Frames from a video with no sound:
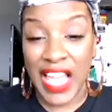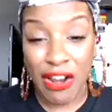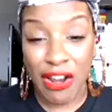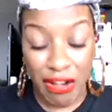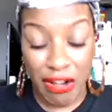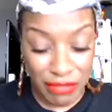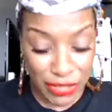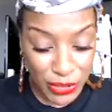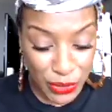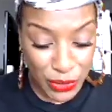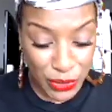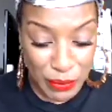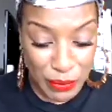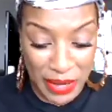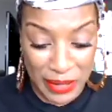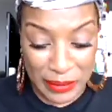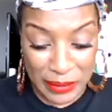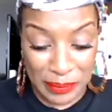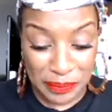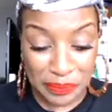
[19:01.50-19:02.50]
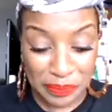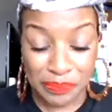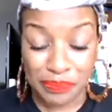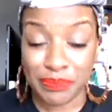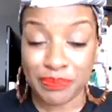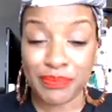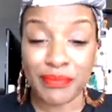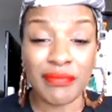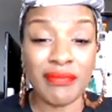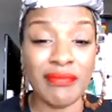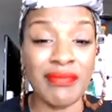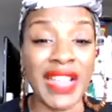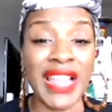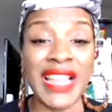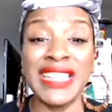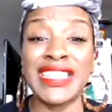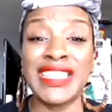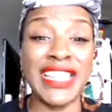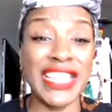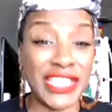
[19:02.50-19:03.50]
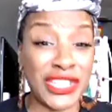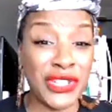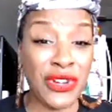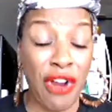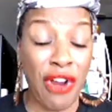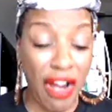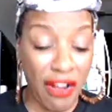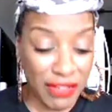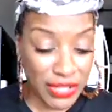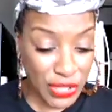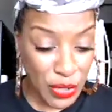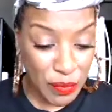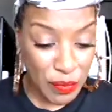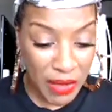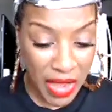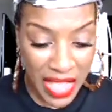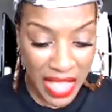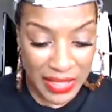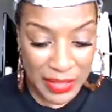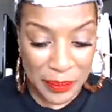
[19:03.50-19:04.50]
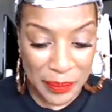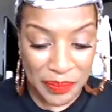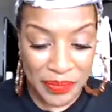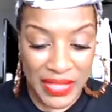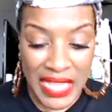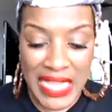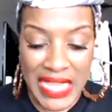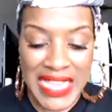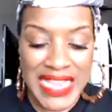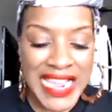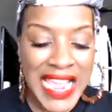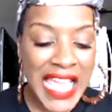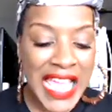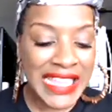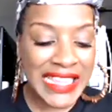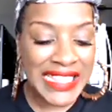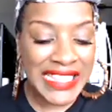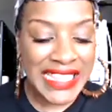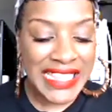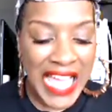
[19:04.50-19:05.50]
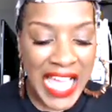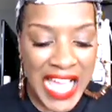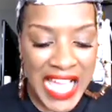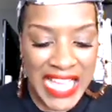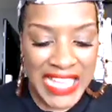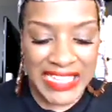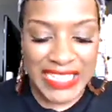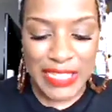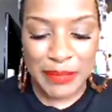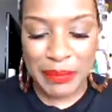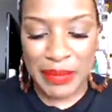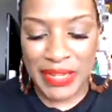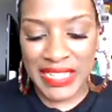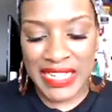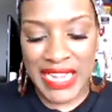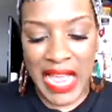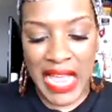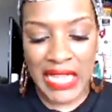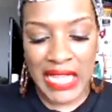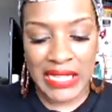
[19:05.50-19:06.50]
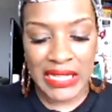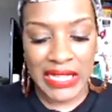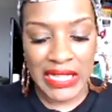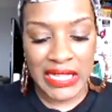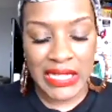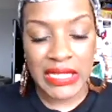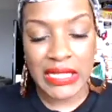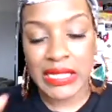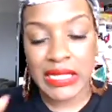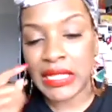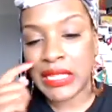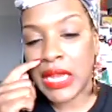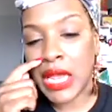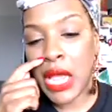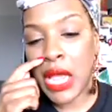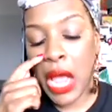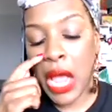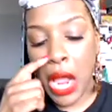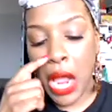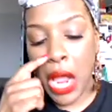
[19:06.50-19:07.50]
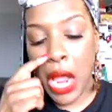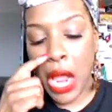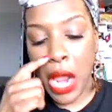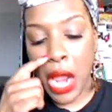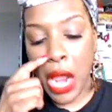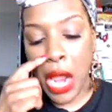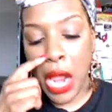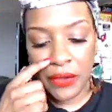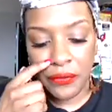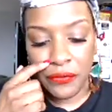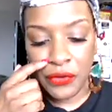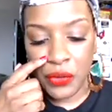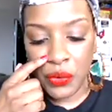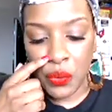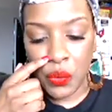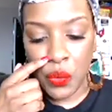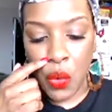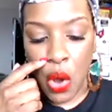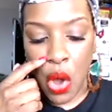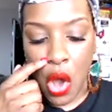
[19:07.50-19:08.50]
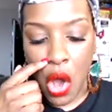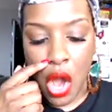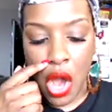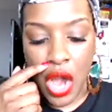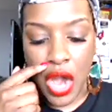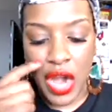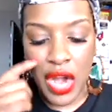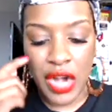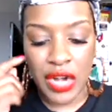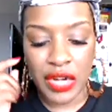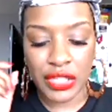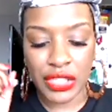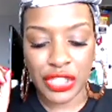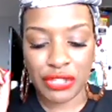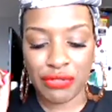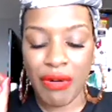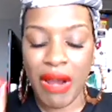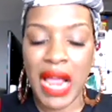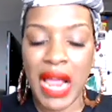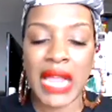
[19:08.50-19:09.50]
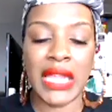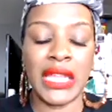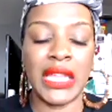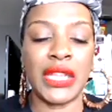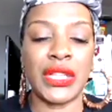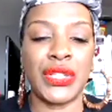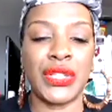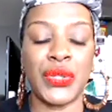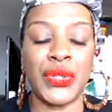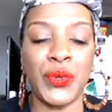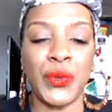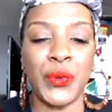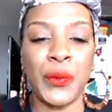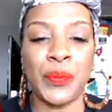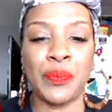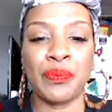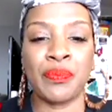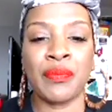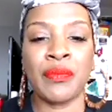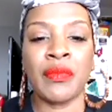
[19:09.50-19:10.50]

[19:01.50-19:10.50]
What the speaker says: horoscope, to get your horoscope column. And last but not least, if you are trying to,